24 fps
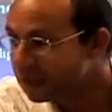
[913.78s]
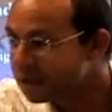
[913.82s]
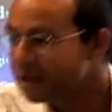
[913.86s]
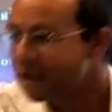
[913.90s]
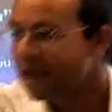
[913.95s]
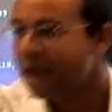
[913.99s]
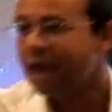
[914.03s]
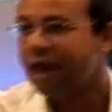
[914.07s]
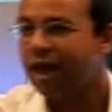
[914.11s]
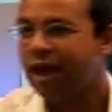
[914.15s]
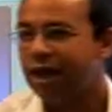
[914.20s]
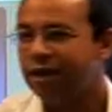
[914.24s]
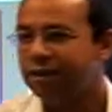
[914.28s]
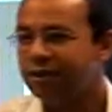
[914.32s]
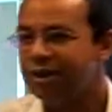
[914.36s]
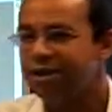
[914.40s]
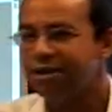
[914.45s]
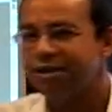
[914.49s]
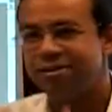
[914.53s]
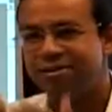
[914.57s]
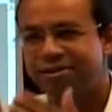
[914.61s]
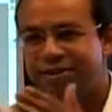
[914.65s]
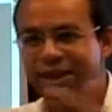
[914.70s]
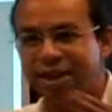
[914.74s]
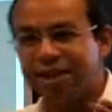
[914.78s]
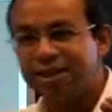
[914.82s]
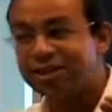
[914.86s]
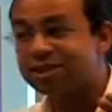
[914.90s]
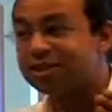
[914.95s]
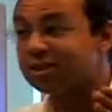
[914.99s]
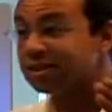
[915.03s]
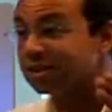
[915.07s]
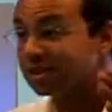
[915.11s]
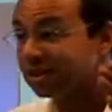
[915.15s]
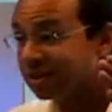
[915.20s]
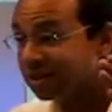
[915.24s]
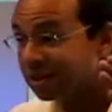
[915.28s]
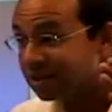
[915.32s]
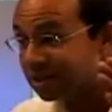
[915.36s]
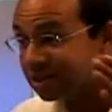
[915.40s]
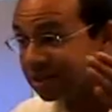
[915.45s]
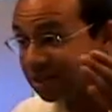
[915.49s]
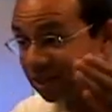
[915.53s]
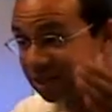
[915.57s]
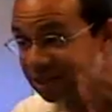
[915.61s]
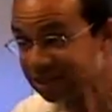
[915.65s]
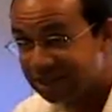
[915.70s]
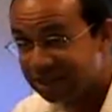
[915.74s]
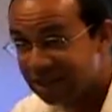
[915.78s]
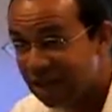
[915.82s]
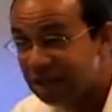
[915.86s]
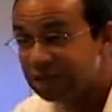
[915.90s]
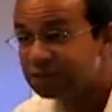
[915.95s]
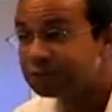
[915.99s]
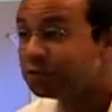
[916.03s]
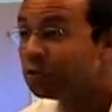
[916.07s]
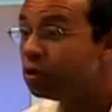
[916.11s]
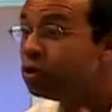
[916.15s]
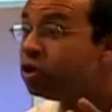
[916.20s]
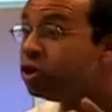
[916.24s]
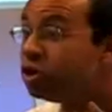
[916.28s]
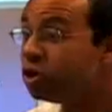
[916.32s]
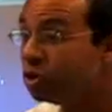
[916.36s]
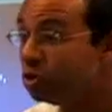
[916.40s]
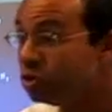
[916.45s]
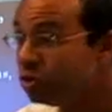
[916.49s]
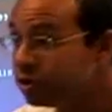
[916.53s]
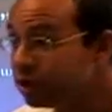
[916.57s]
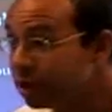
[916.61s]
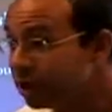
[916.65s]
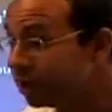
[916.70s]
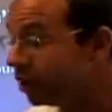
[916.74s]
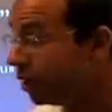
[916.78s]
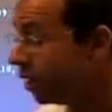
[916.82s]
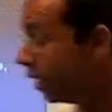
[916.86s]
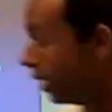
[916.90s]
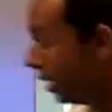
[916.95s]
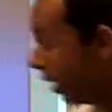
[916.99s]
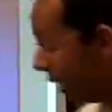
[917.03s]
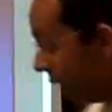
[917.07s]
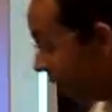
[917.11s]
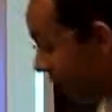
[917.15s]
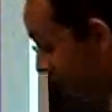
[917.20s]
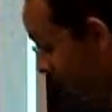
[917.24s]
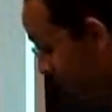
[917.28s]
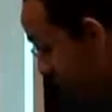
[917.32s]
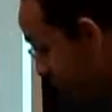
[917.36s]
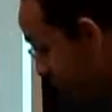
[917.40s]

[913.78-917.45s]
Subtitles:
And this successful union is